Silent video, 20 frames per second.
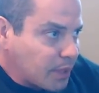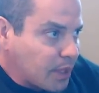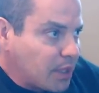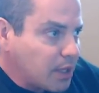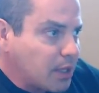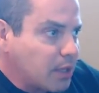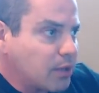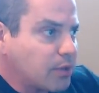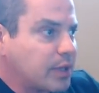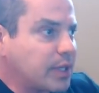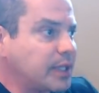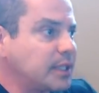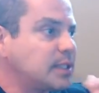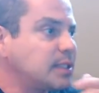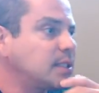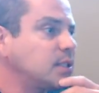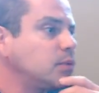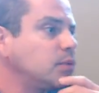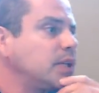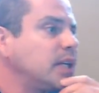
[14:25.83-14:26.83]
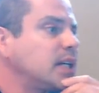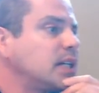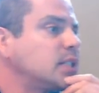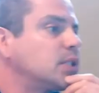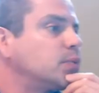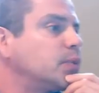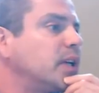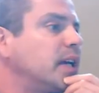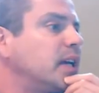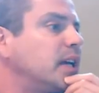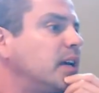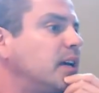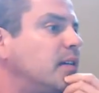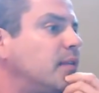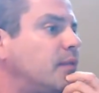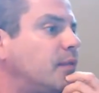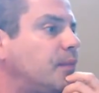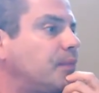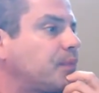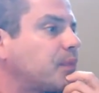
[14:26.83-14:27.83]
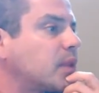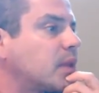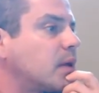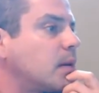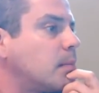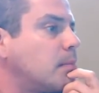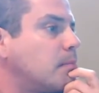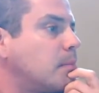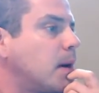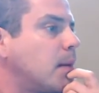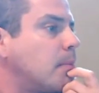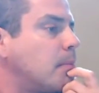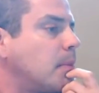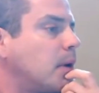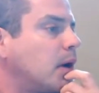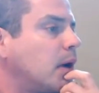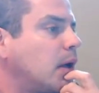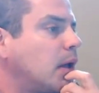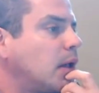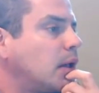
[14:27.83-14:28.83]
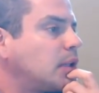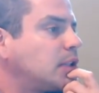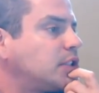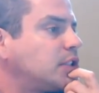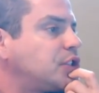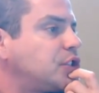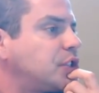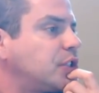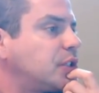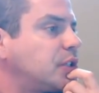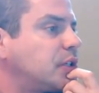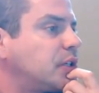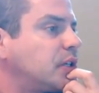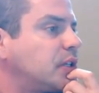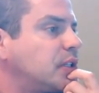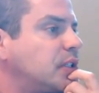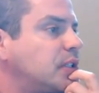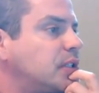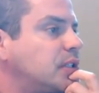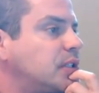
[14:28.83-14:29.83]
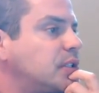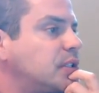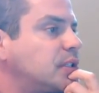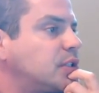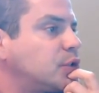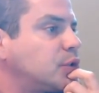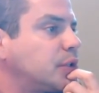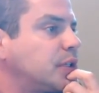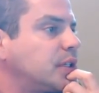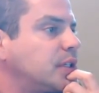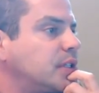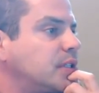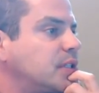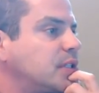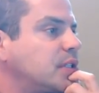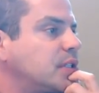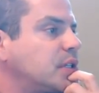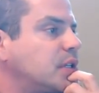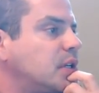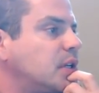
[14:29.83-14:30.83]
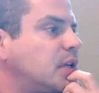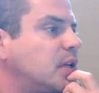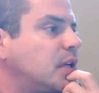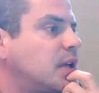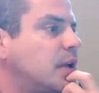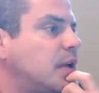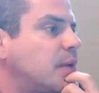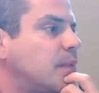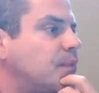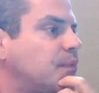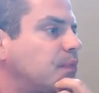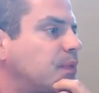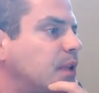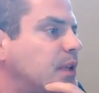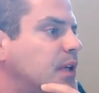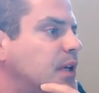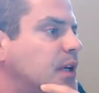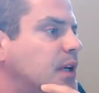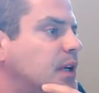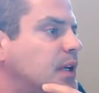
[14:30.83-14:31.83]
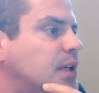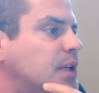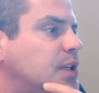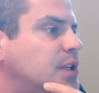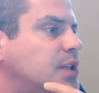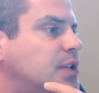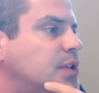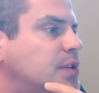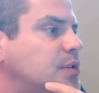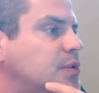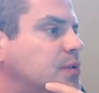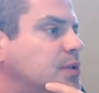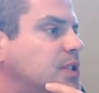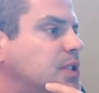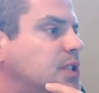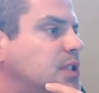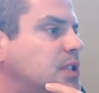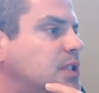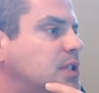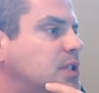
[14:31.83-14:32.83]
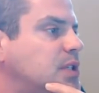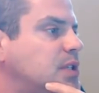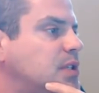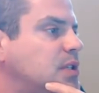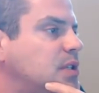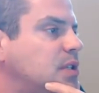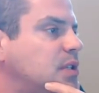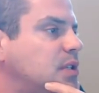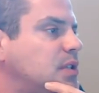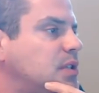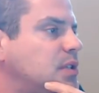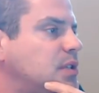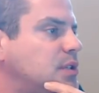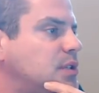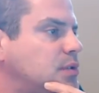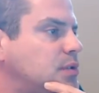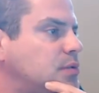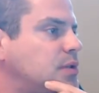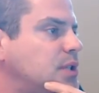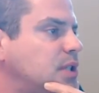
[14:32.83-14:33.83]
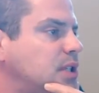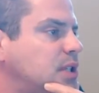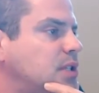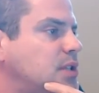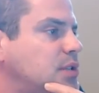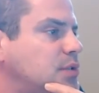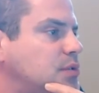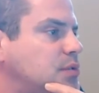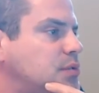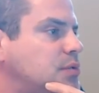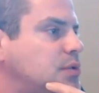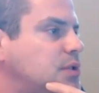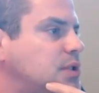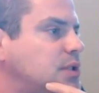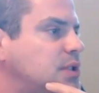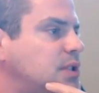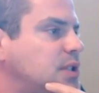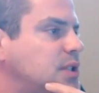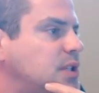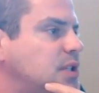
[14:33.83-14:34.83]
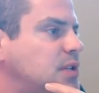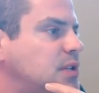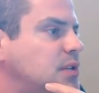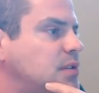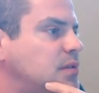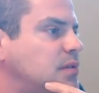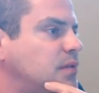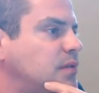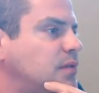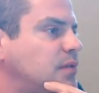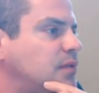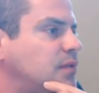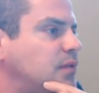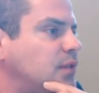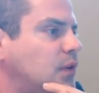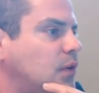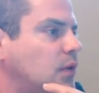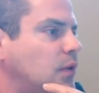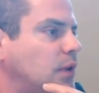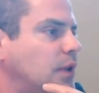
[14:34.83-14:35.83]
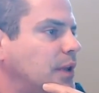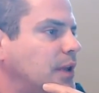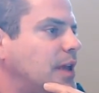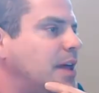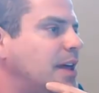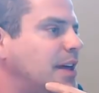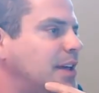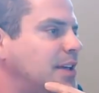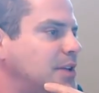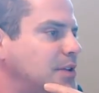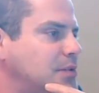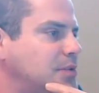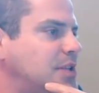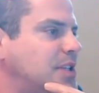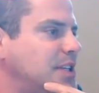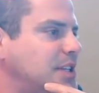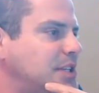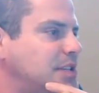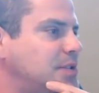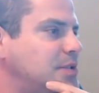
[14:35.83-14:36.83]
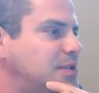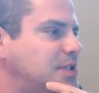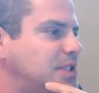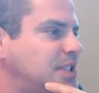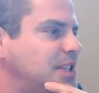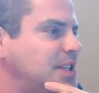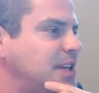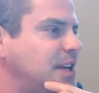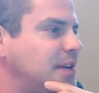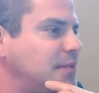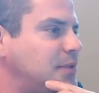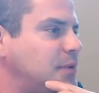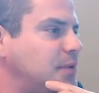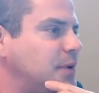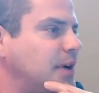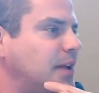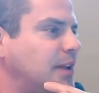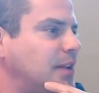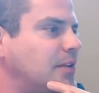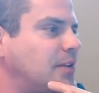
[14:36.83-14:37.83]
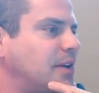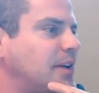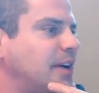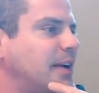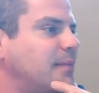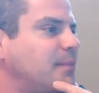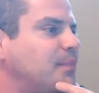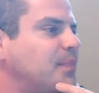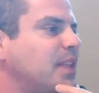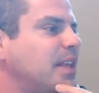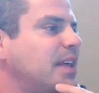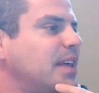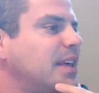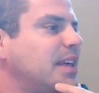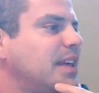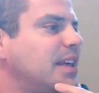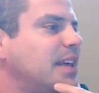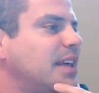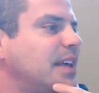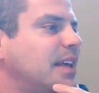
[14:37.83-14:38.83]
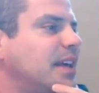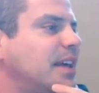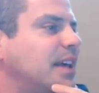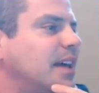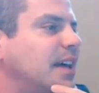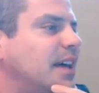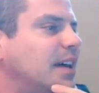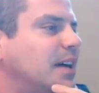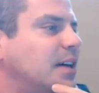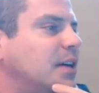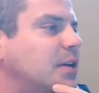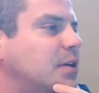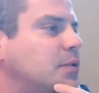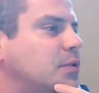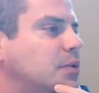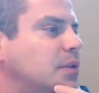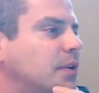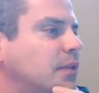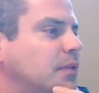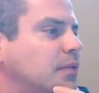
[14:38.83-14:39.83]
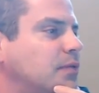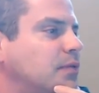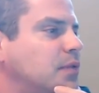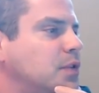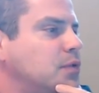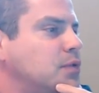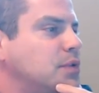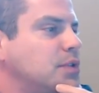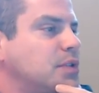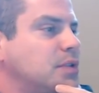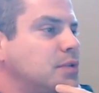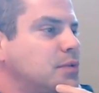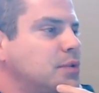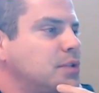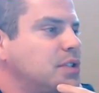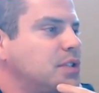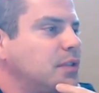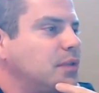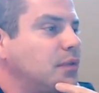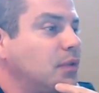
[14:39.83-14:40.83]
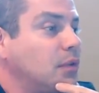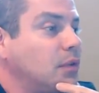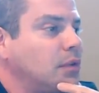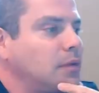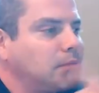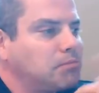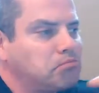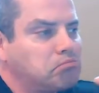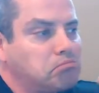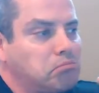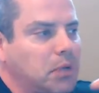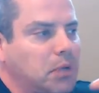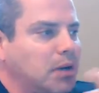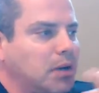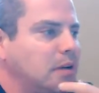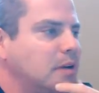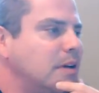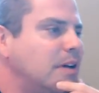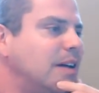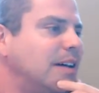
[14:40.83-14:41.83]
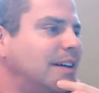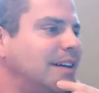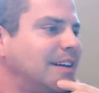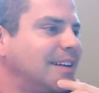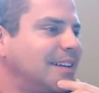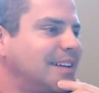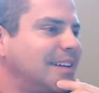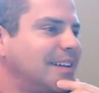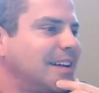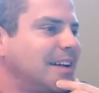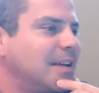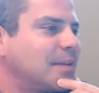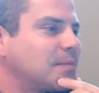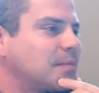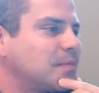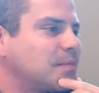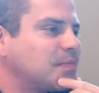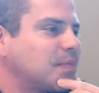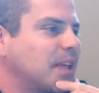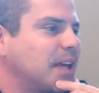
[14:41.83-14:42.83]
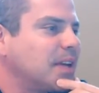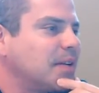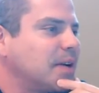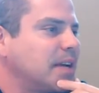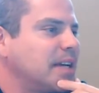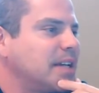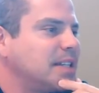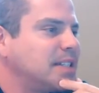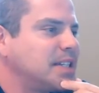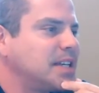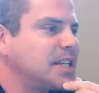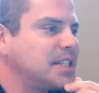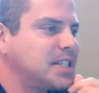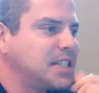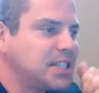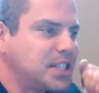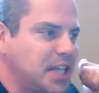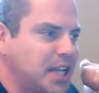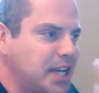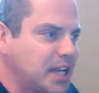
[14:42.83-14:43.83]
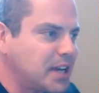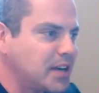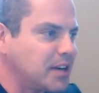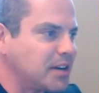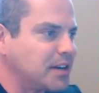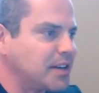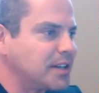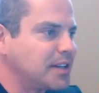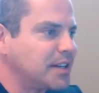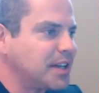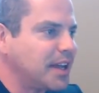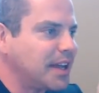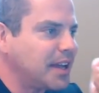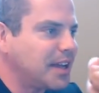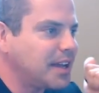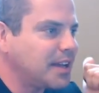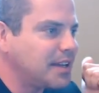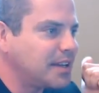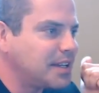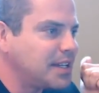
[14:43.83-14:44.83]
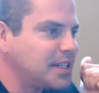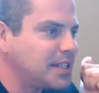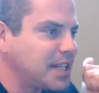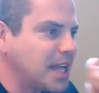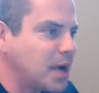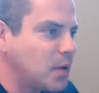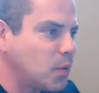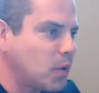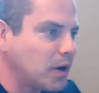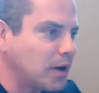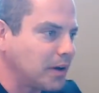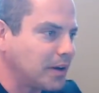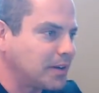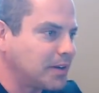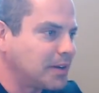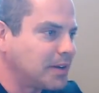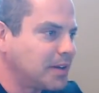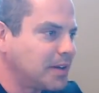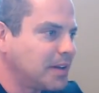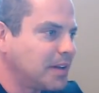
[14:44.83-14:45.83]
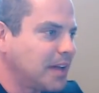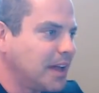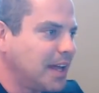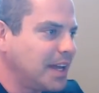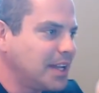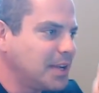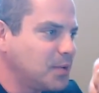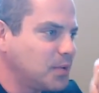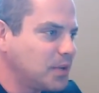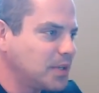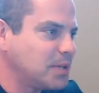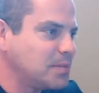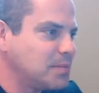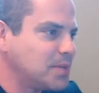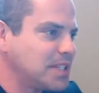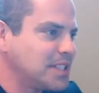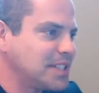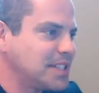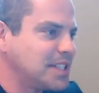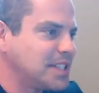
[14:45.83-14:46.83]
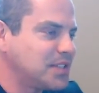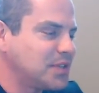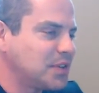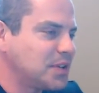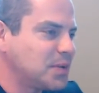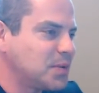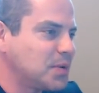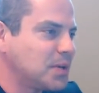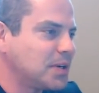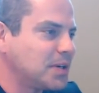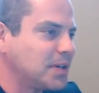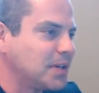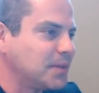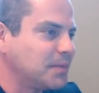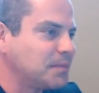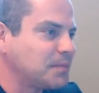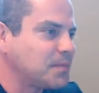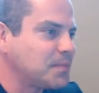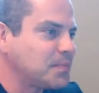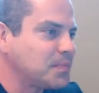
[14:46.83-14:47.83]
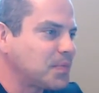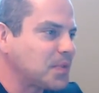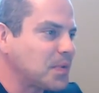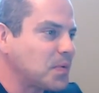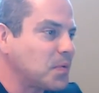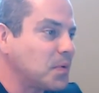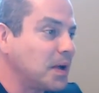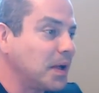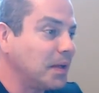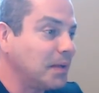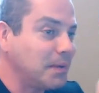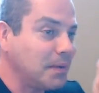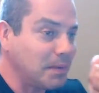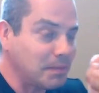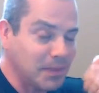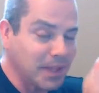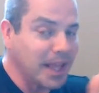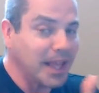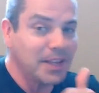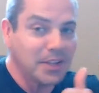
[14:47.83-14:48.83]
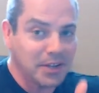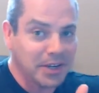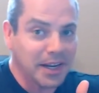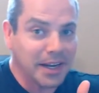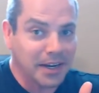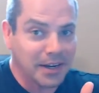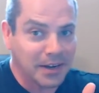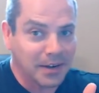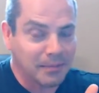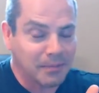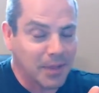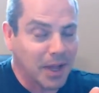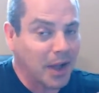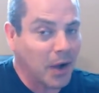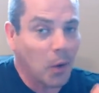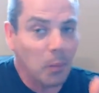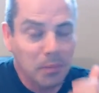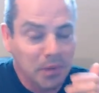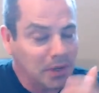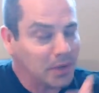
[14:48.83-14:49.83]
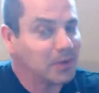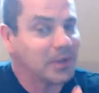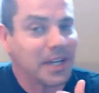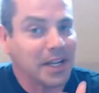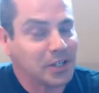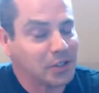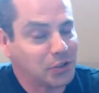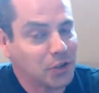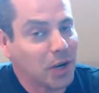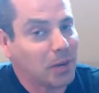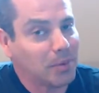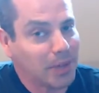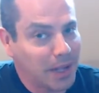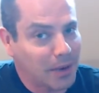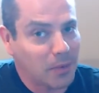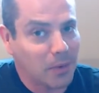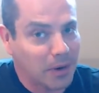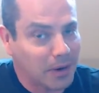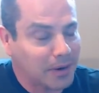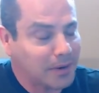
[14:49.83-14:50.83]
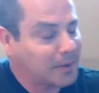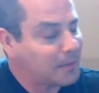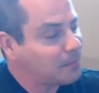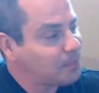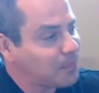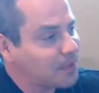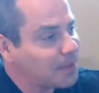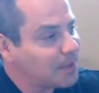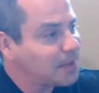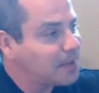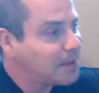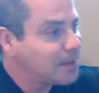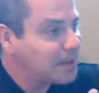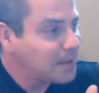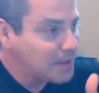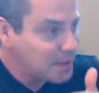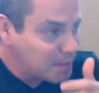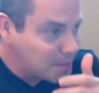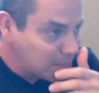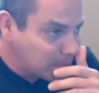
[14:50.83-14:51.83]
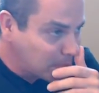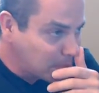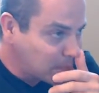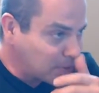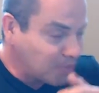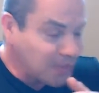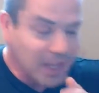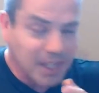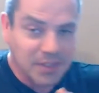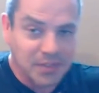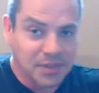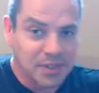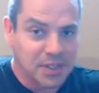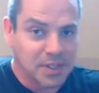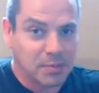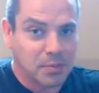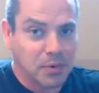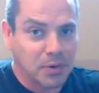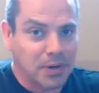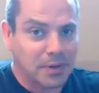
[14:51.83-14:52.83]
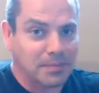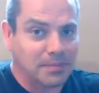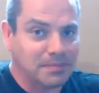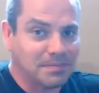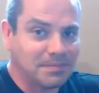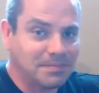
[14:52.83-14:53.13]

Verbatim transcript: All right, so next we have Mamalch is joining us. Uh, UD, UDUC full. UDUCFUL, okay. Uh, Uda, Uda, Uda I don't know. Anyway, he says he's here and he's at work and he wouldn't miss this for the world. Well, I'm glad you're here. I hope you don't get in trouble at work. But thanks for the support.